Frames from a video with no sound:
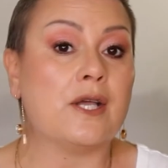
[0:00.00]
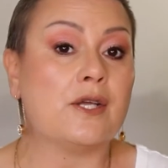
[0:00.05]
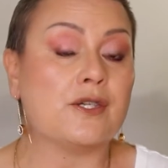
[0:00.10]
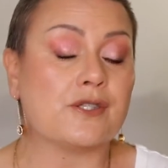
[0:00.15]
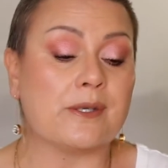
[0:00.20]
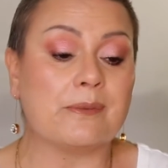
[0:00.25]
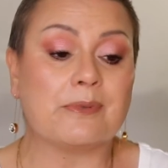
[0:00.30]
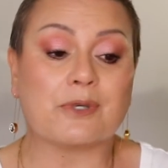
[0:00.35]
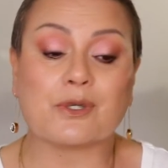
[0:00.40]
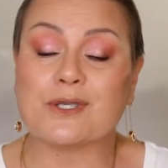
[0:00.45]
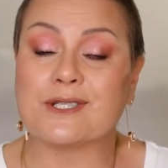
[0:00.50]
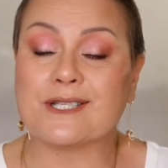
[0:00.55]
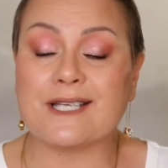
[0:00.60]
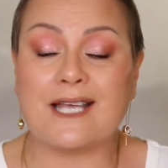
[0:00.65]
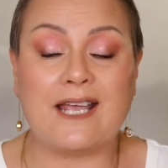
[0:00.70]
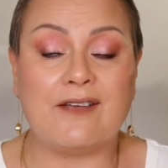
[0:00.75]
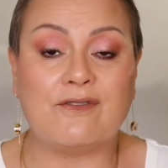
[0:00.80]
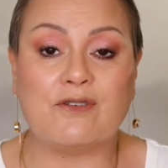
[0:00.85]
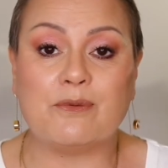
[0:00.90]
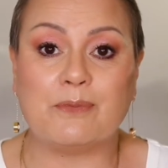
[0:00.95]
So because I
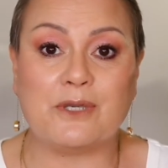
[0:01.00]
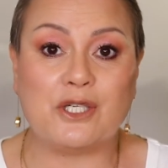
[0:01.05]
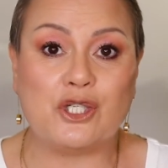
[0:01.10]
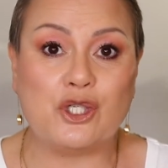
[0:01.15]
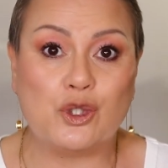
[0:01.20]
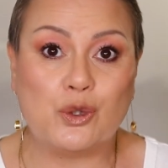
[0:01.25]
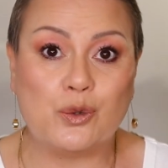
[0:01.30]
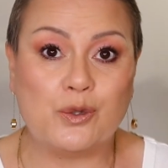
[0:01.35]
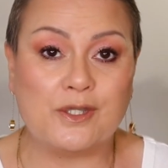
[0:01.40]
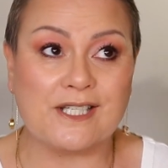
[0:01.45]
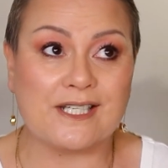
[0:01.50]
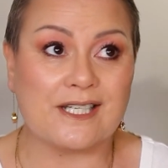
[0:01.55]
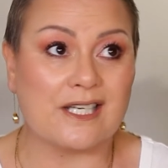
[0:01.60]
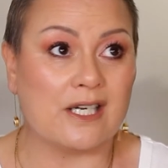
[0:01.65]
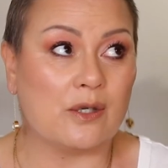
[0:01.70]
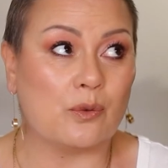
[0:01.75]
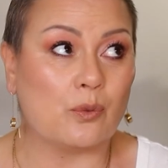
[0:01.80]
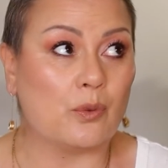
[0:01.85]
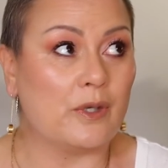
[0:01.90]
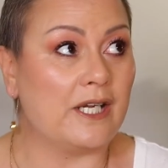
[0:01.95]
haven't been using
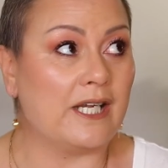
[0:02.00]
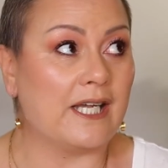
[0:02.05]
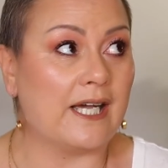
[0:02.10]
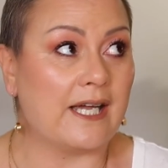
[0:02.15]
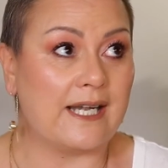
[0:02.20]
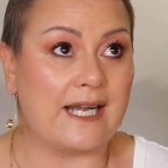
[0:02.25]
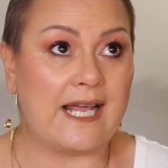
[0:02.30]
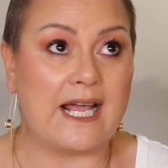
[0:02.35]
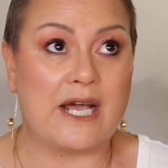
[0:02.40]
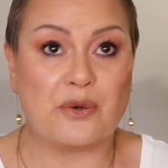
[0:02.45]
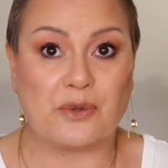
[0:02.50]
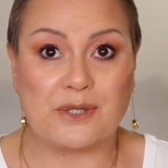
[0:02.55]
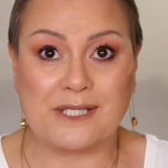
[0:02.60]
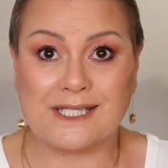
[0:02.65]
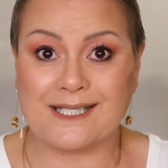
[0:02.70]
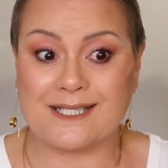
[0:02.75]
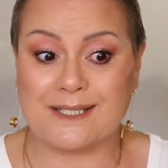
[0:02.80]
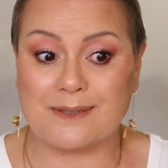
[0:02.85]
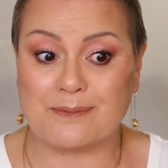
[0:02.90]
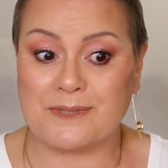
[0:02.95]
it, we are now
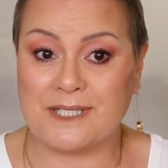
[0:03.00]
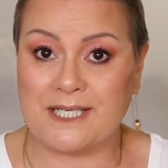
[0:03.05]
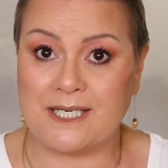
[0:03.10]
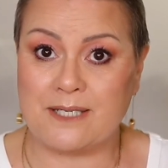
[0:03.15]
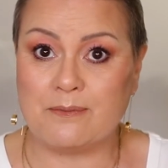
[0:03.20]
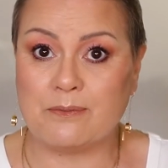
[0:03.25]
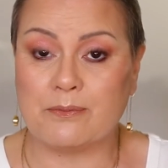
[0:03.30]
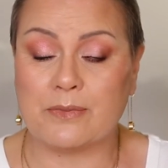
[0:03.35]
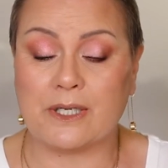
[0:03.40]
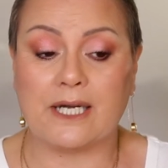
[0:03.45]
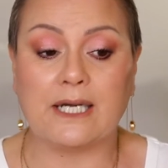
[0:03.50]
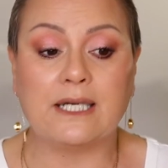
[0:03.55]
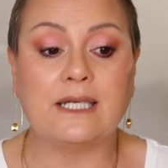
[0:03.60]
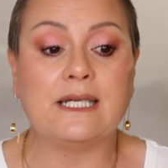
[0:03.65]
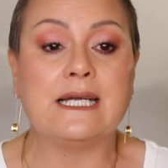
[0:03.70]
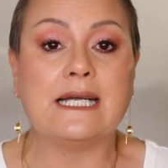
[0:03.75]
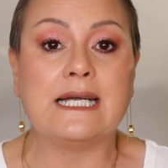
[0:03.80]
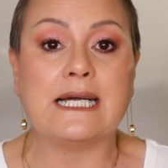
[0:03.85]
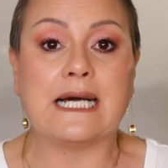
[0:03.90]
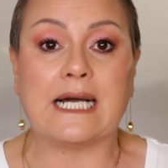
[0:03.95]
in September,
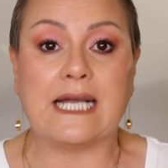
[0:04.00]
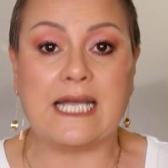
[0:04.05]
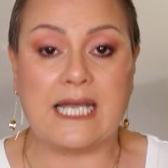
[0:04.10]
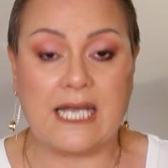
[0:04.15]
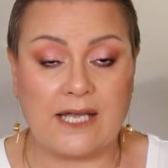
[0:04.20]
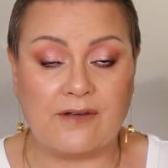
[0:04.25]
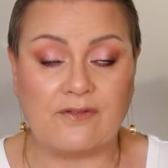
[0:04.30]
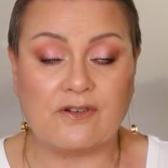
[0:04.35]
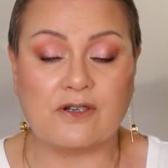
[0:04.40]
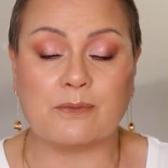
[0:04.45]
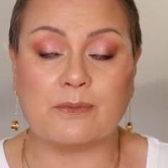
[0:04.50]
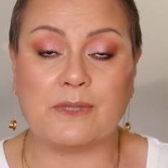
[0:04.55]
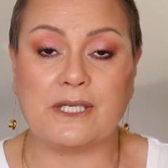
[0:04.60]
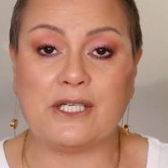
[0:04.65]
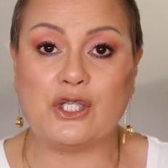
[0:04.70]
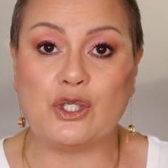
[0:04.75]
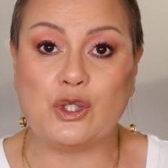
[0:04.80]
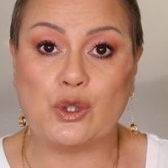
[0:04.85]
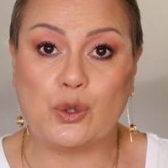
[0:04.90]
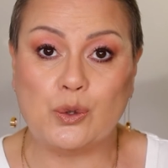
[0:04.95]
I haven't
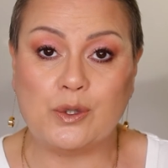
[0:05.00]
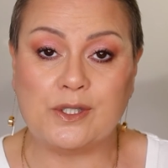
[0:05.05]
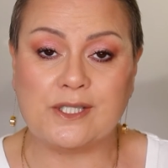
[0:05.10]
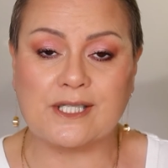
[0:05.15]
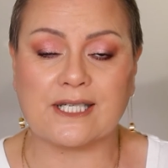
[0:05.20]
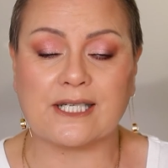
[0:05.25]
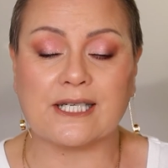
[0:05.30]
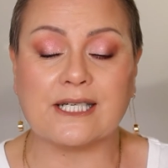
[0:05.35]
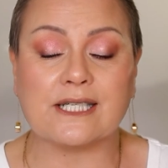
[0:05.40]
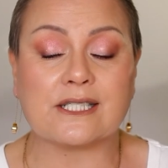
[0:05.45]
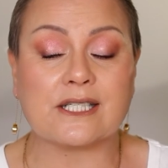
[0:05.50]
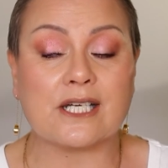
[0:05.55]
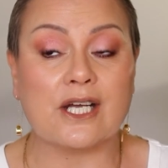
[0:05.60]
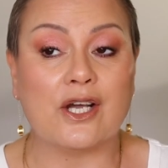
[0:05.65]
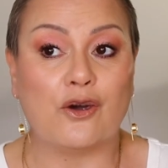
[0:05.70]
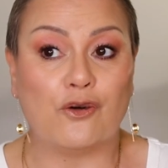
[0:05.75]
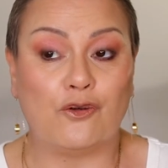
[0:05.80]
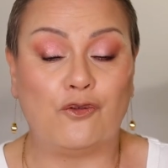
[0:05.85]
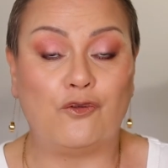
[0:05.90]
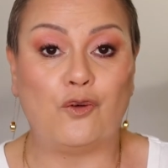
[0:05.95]
been using it
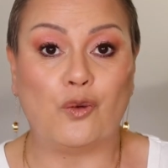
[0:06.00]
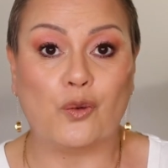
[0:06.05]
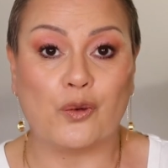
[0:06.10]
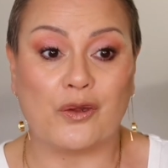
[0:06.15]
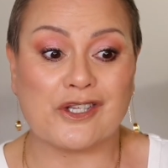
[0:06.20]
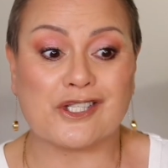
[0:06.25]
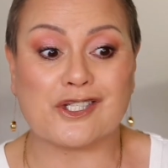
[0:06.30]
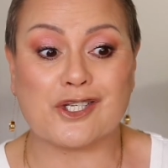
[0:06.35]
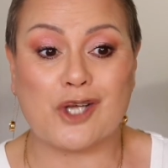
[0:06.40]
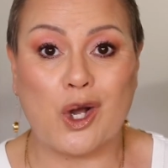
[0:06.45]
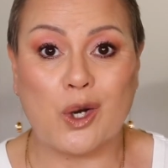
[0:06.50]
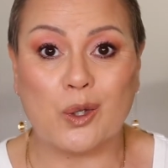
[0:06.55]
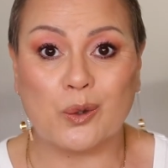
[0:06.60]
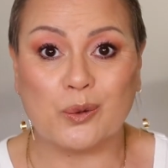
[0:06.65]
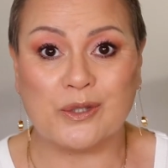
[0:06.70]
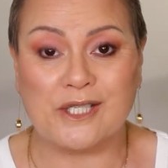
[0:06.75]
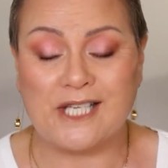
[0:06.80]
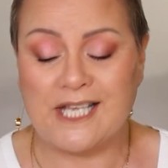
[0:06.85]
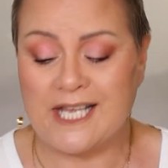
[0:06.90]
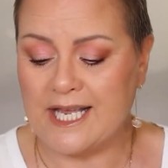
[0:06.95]
for this
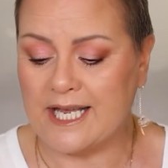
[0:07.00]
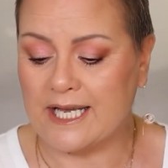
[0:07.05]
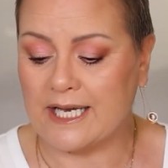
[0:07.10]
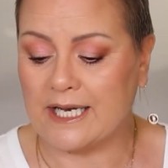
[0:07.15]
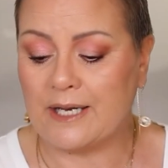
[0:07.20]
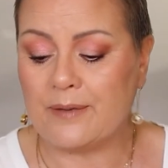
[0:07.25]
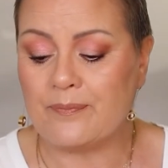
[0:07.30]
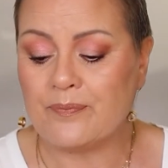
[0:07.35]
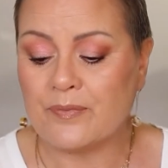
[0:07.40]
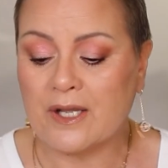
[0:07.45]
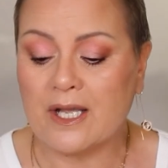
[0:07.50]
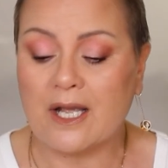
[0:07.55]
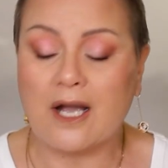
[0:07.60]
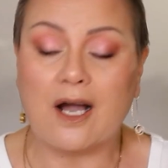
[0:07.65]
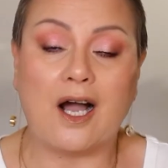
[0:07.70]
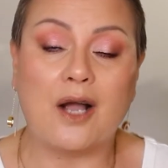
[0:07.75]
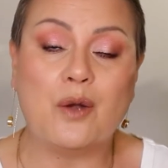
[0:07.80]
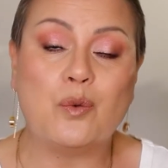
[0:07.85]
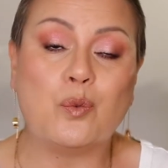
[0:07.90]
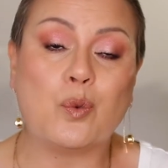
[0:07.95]
whole year,
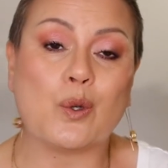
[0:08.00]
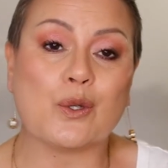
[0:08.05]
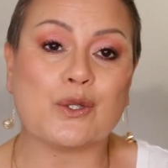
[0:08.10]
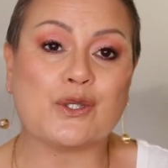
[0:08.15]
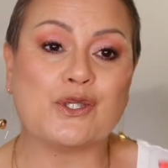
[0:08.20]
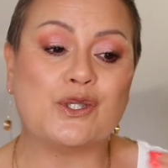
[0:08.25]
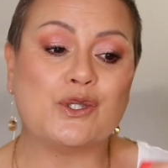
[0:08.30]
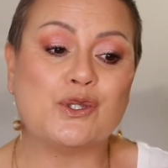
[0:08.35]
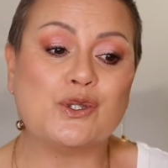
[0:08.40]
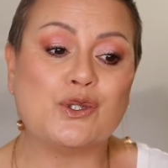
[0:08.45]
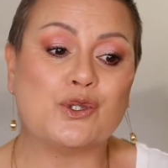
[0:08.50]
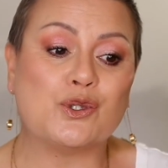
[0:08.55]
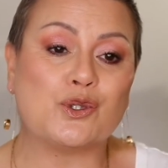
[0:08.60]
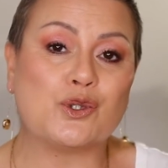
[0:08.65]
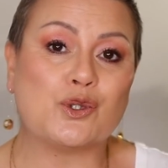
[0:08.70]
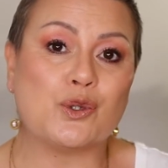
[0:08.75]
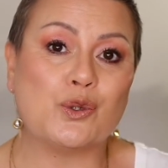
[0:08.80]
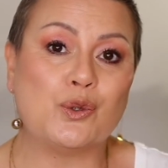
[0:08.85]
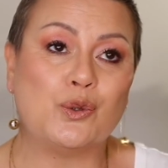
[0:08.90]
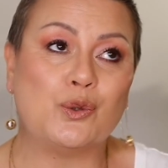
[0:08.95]
I wanted
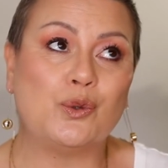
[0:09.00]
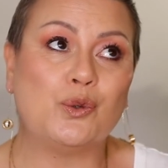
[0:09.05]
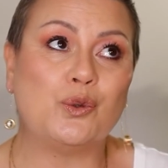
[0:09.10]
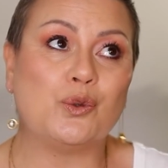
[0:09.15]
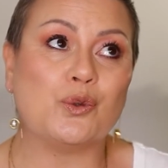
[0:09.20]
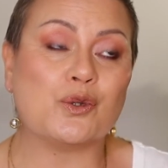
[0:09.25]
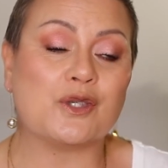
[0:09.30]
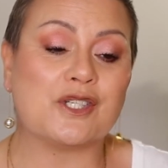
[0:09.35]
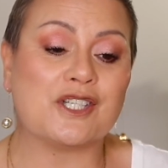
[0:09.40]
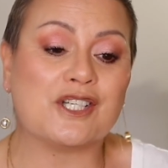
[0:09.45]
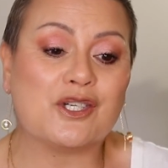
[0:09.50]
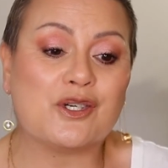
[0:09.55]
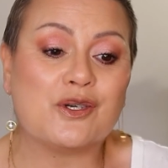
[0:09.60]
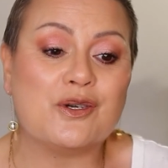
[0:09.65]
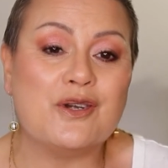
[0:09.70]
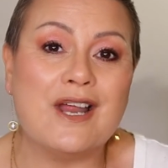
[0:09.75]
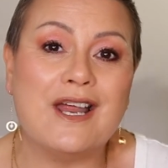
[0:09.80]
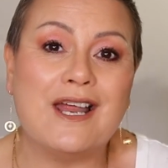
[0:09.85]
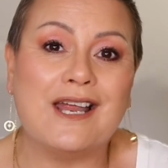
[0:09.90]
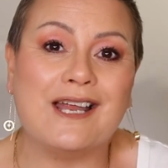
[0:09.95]
to
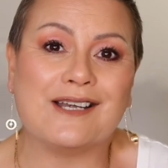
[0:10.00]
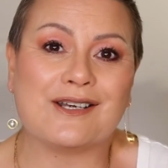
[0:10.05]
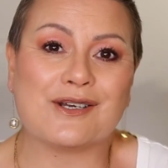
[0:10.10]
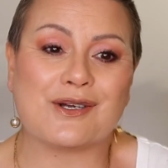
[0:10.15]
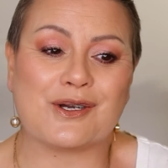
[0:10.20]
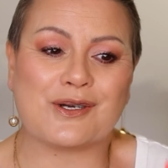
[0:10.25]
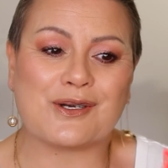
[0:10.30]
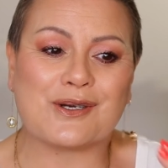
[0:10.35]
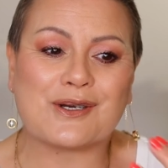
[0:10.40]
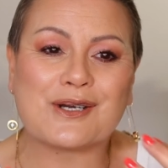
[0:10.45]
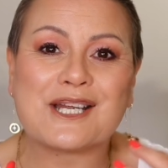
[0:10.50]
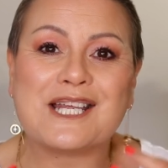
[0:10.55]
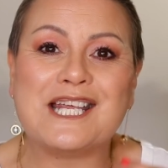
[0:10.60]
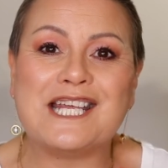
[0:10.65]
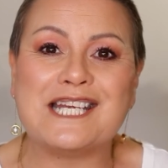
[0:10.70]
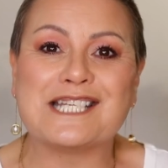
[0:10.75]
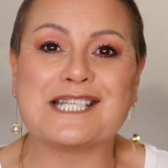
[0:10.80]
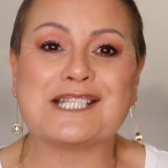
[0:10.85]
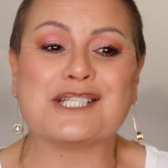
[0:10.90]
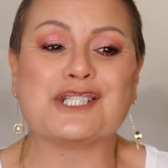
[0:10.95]

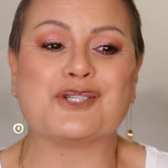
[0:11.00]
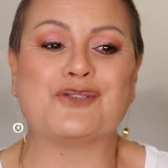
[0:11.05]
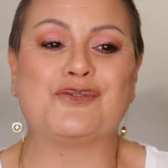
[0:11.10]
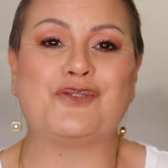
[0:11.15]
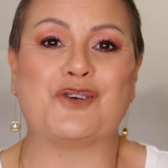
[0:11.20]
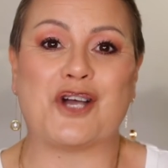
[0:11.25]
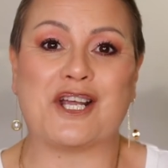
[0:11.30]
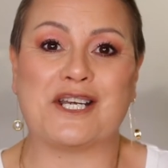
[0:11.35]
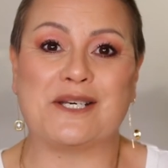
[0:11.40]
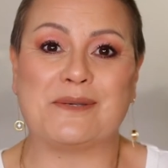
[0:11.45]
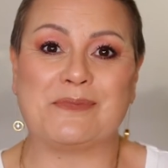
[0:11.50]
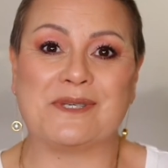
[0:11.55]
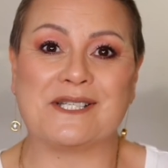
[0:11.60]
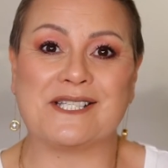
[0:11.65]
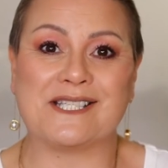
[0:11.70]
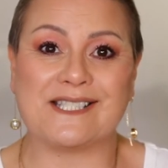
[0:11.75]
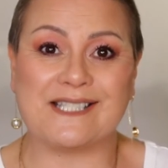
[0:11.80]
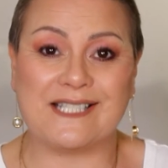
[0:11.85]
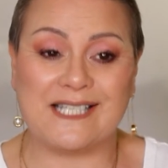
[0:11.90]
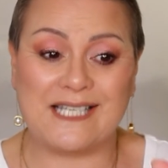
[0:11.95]
get into
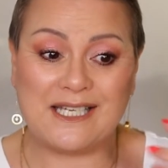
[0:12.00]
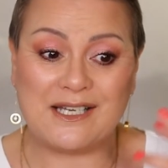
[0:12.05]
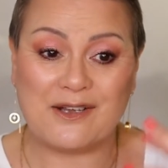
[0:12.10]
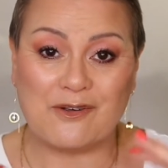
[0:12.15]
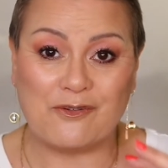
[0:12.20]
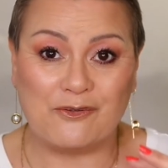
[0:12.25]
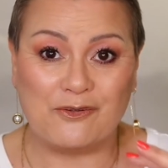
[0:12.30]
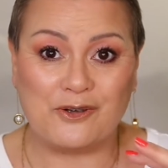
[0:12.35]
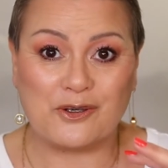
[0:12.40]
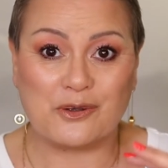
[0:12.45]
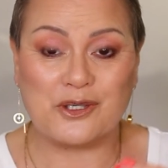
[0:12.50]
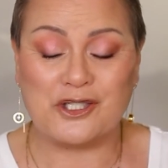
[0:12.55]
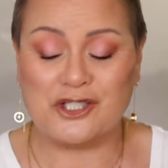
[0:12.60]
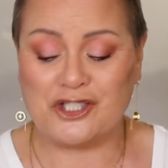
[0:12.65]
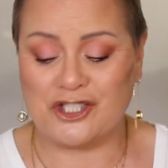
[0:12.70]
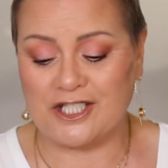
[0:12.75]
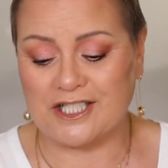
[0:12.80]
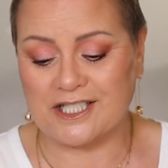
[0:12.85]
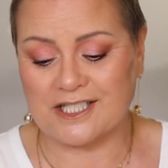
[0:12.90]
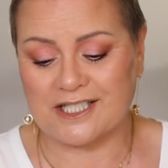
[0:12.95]
vitamin C very
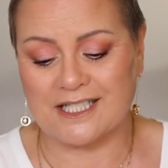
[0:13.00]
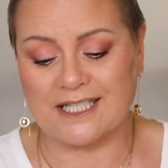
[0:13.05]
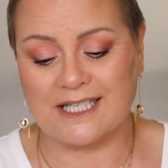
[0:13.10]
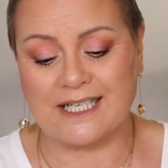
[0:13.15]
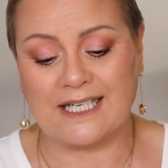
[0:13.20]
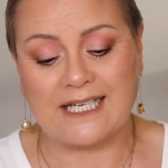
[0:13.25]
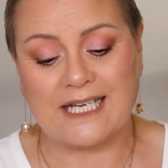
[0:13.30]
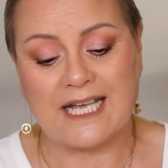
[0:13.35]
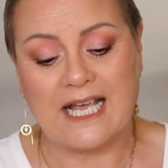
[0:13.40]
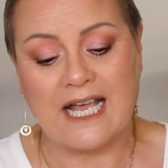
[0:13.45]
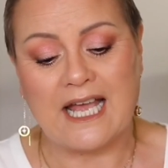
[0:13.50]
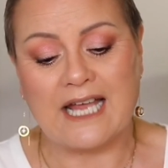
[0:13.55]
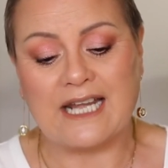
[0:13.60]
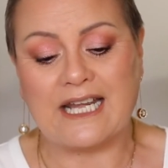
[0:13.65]
gently.